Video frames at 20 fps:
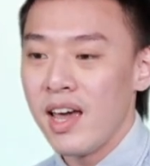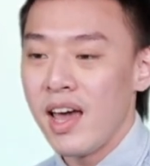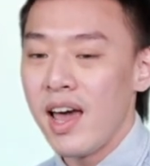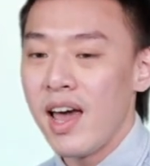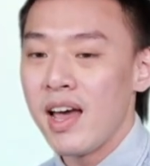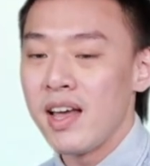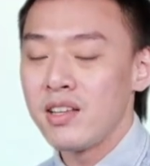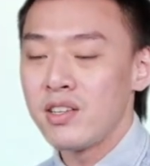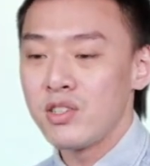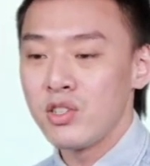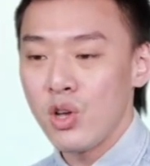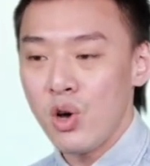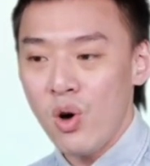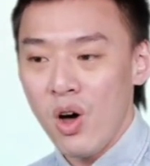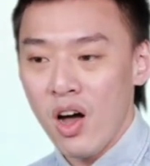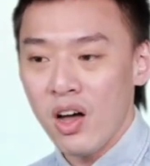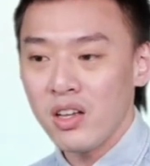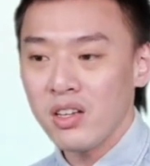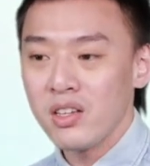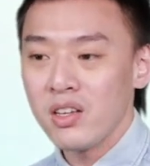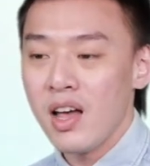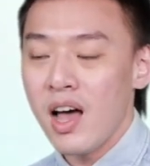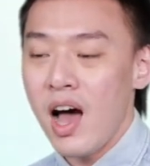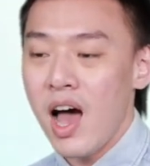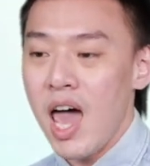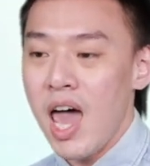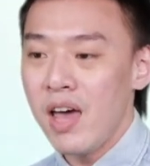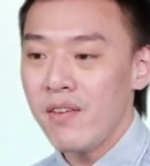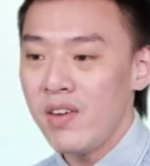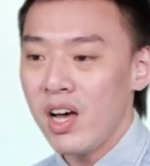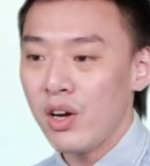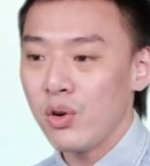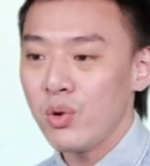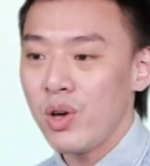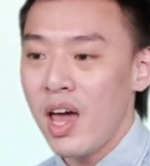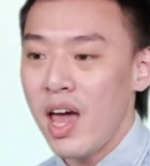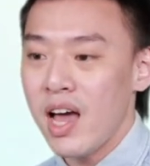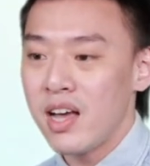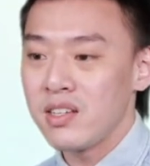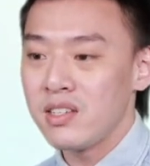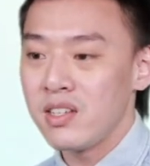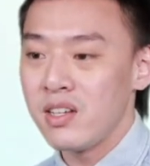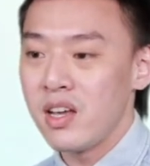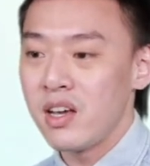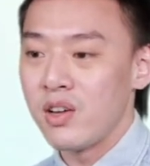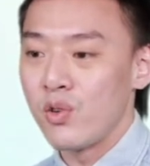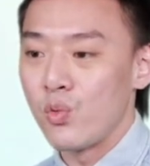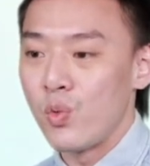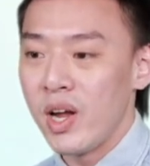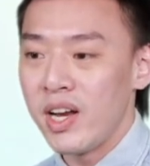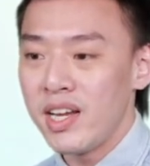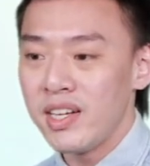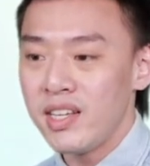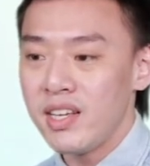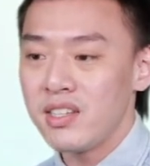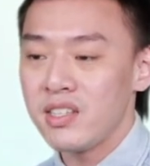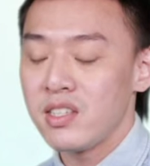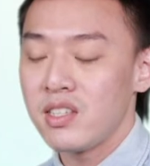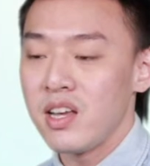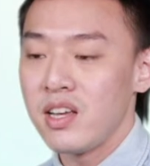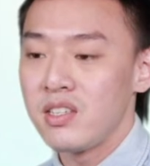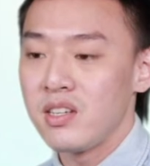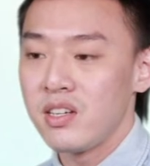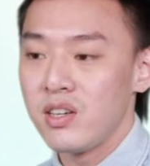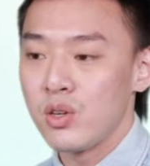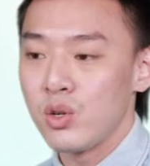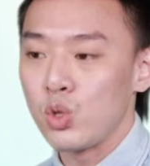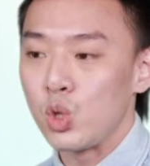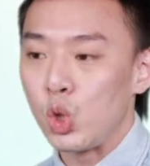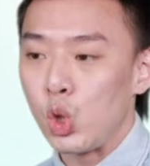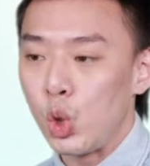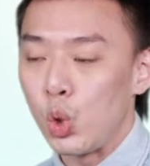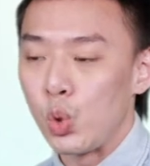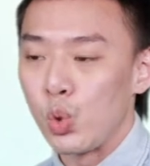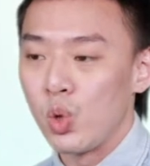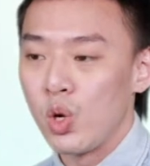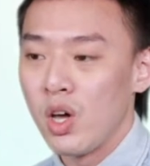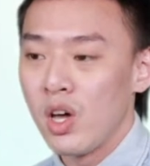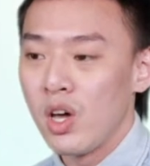And so on, Avalue has the Renity Sentinel 2